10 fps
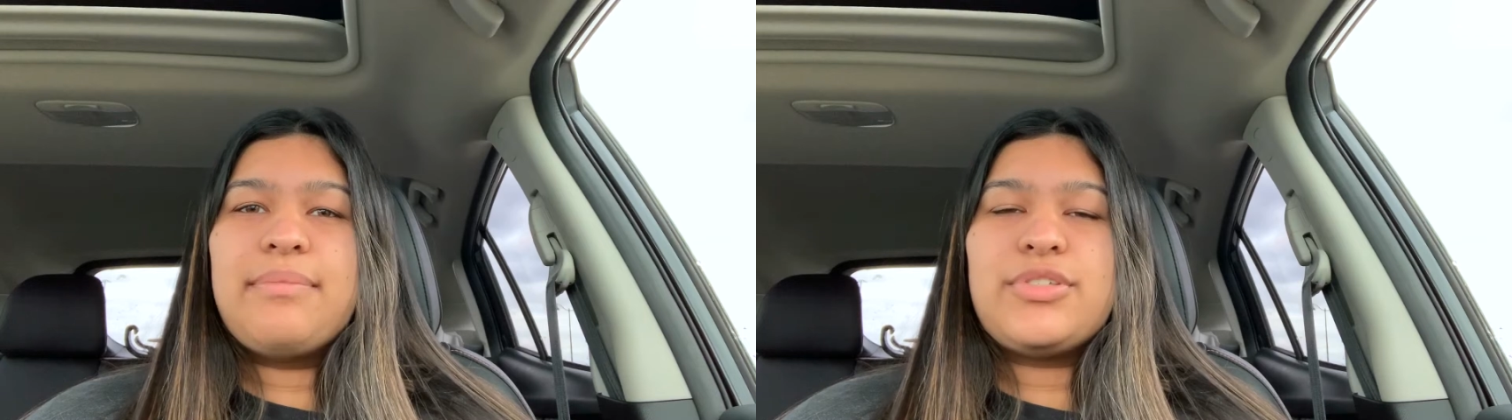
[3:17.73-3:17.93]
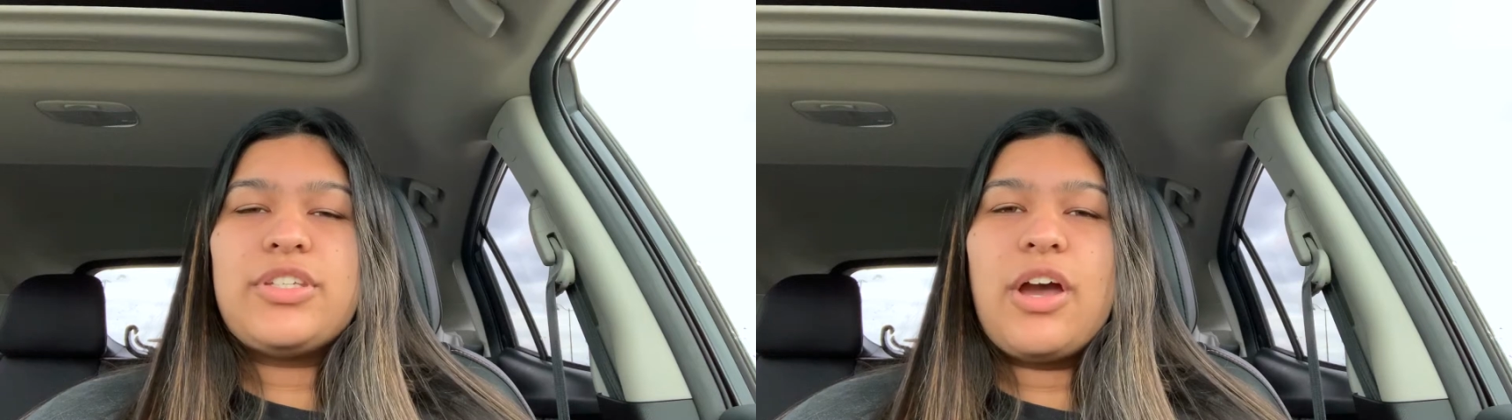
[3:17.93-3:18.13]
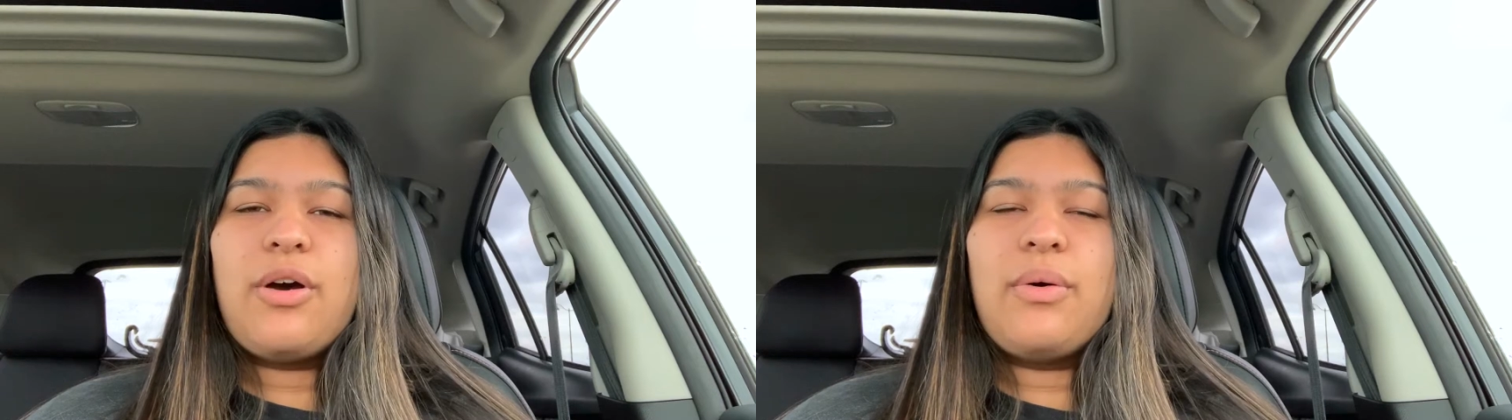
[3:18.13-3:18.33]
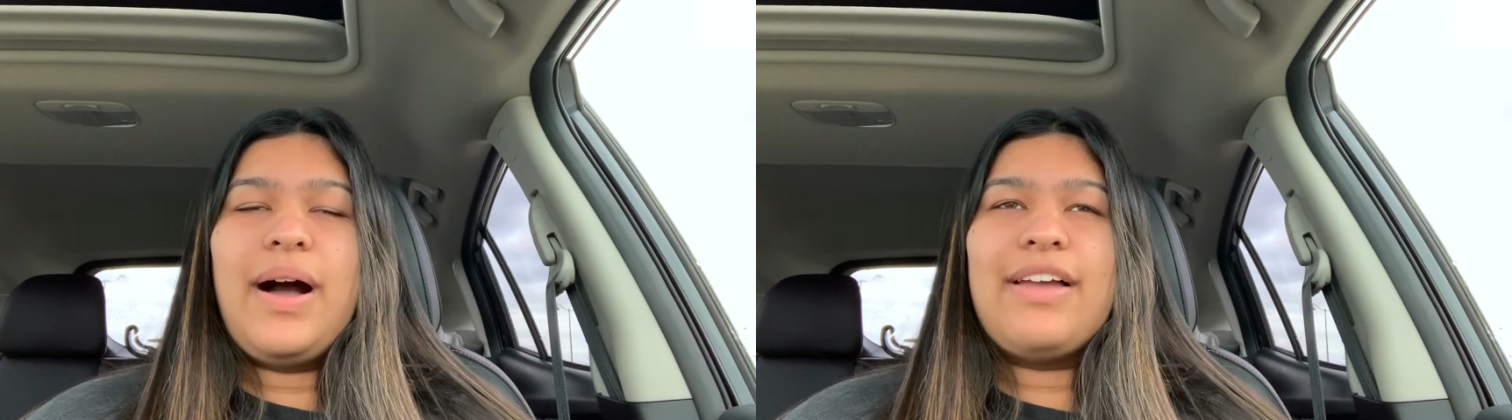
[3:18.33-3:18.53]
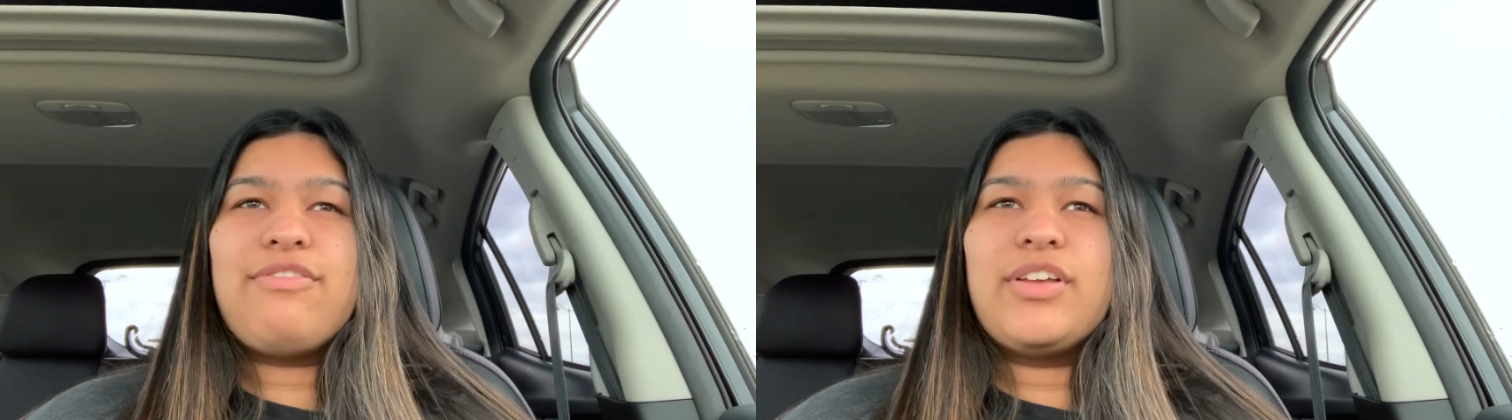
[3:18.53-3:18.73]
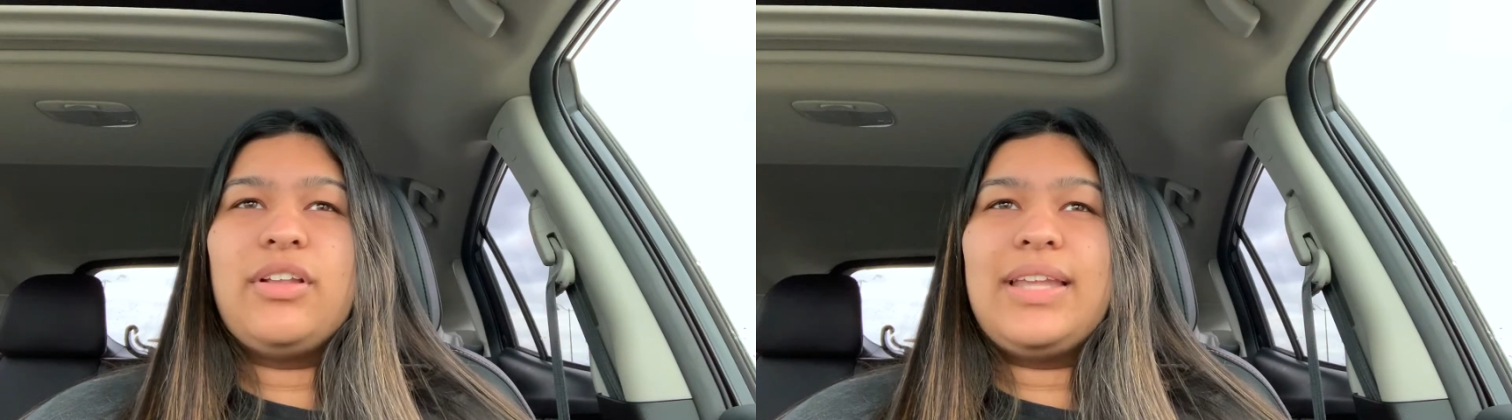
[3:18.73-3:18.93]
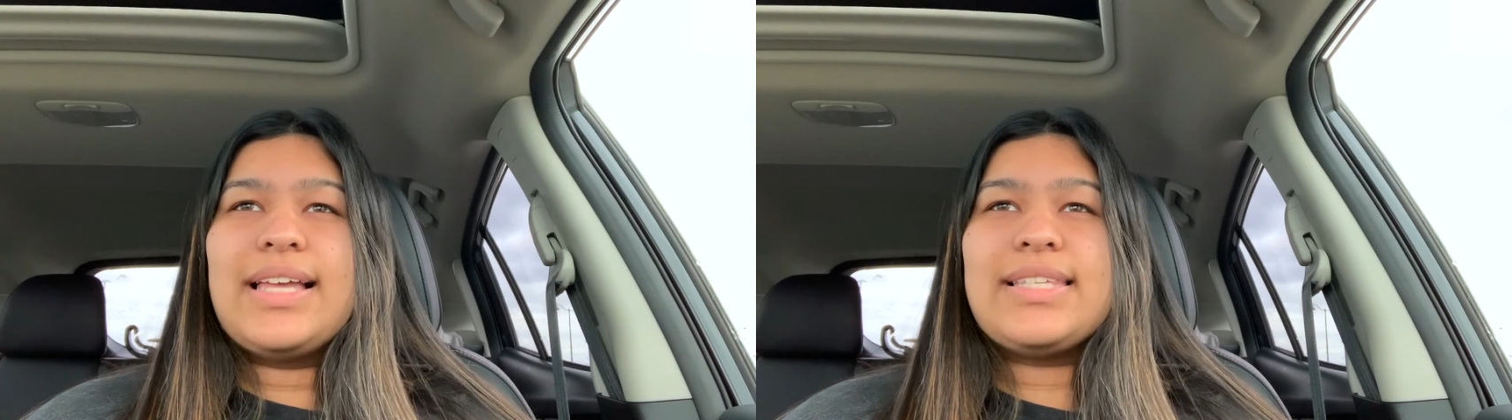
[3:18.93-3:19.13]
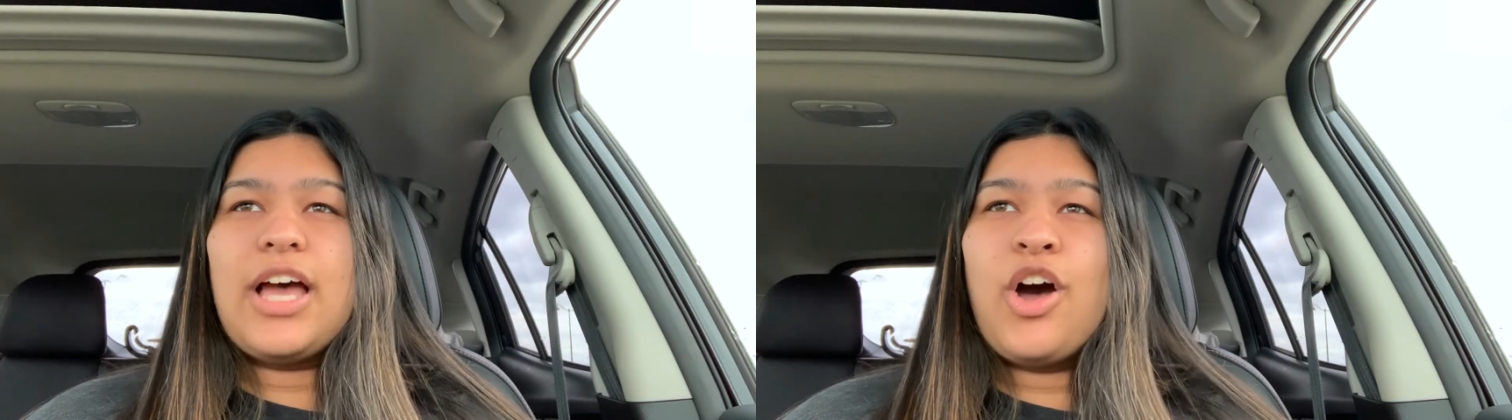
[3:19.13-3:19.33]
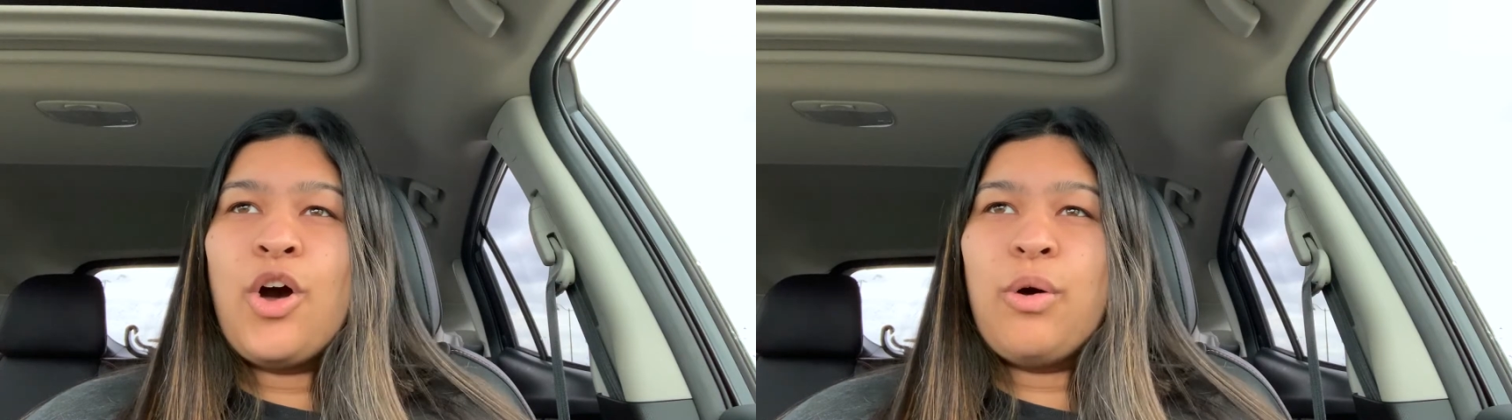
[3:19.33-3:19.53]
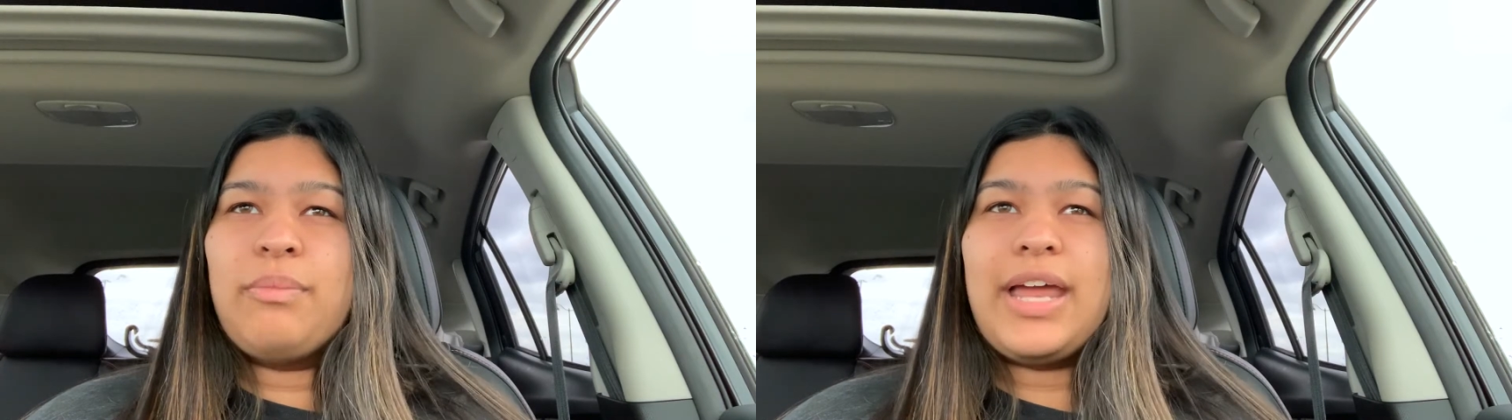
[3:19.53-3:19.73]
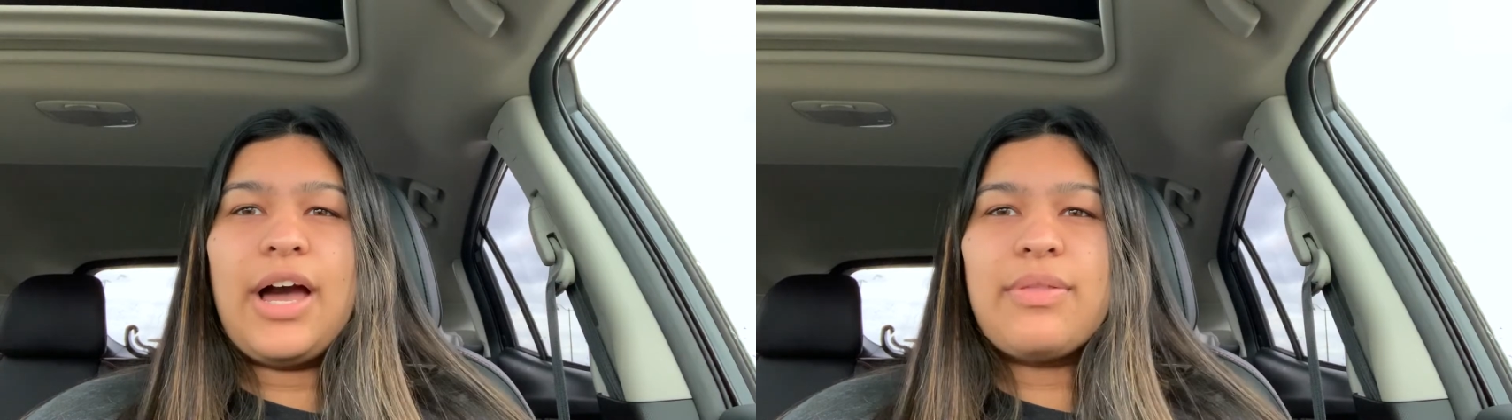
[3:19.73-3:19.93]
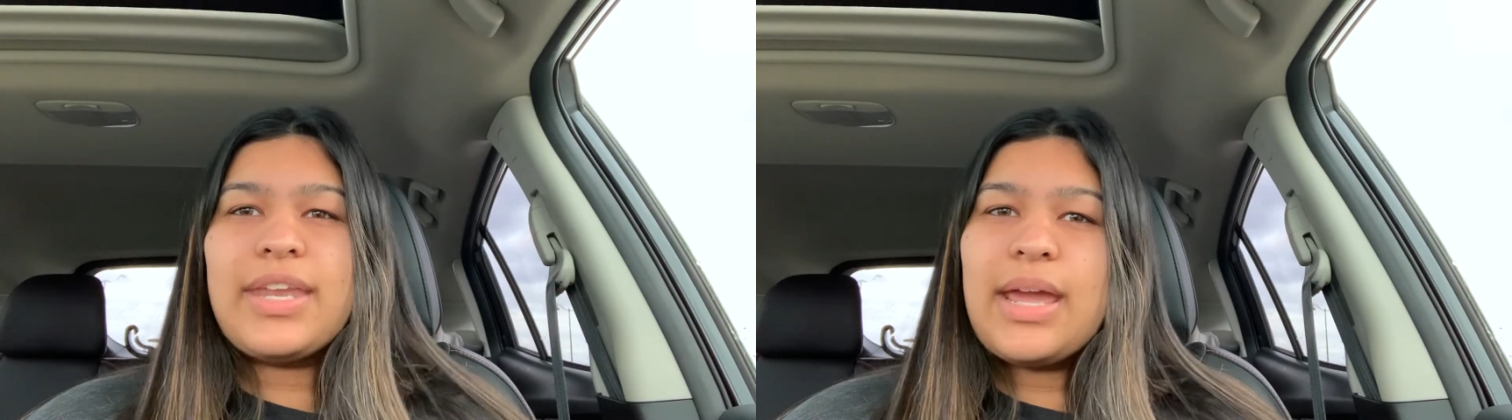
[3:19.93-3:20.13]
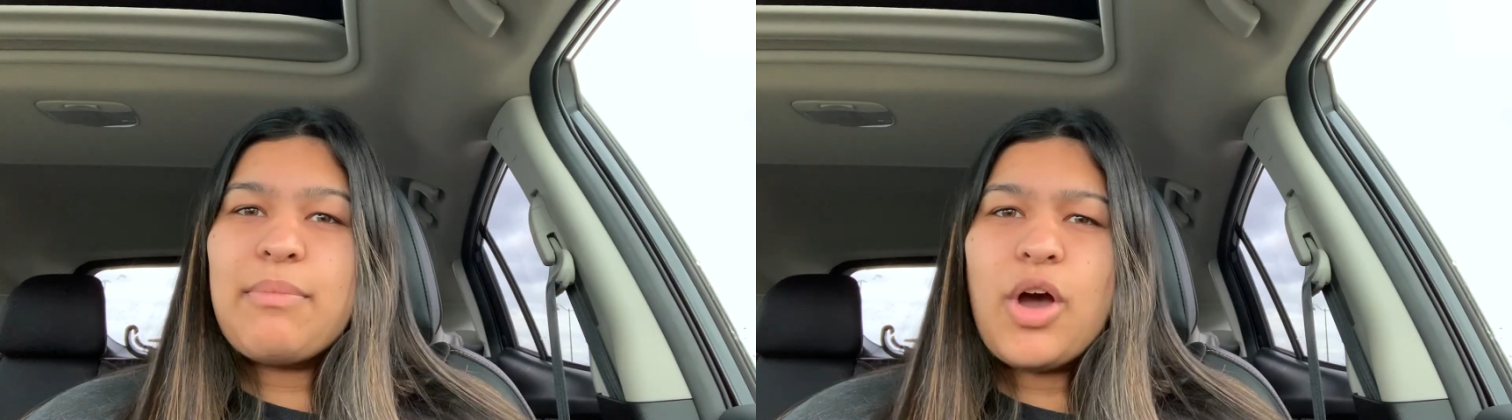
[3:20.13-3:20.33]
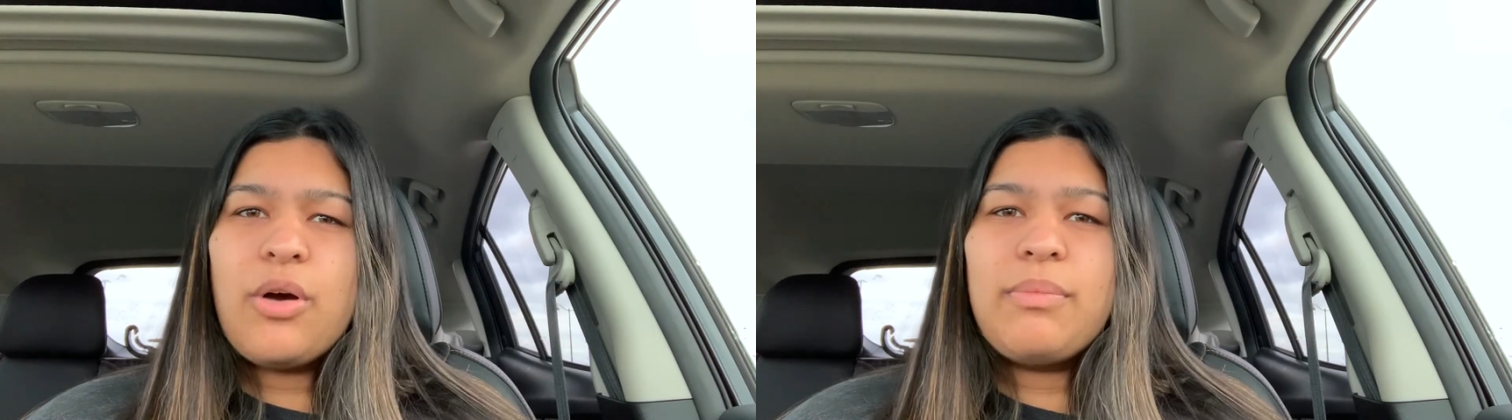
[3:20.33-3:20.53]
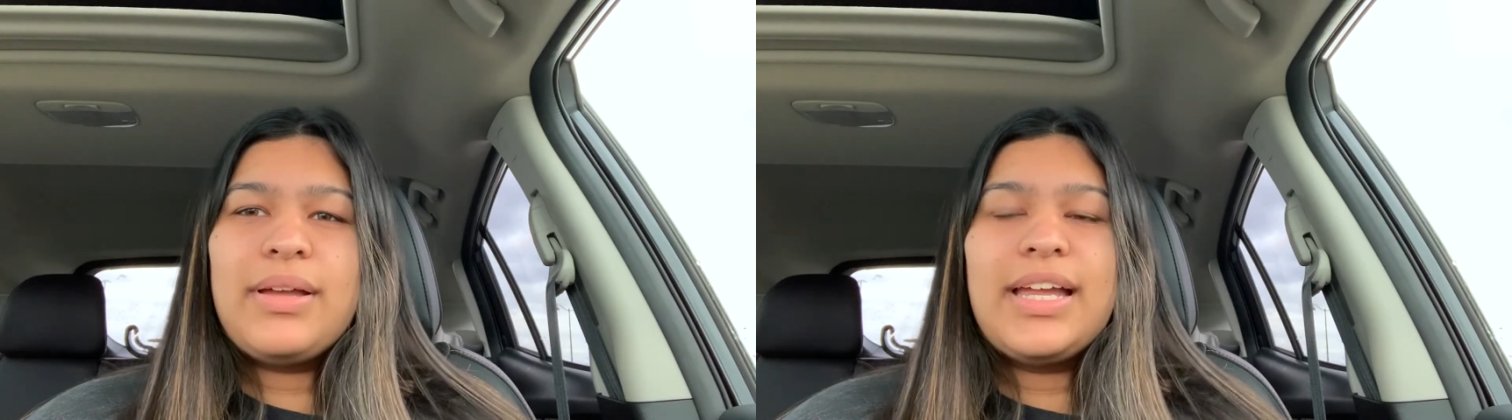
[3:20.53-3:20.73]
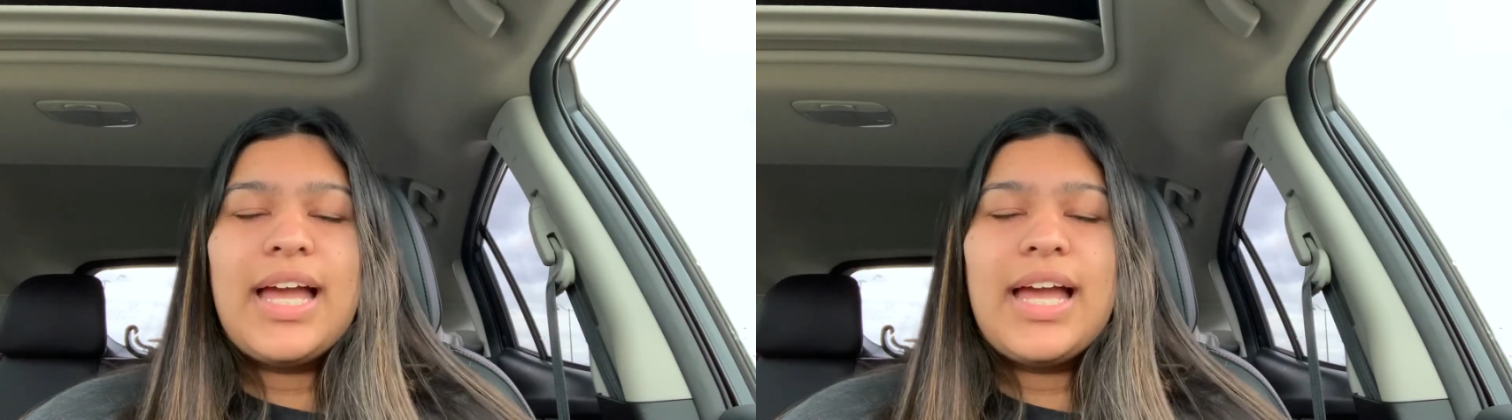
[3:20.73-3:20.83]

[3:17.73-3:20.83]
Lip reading: so I feel less at home now that I'm home,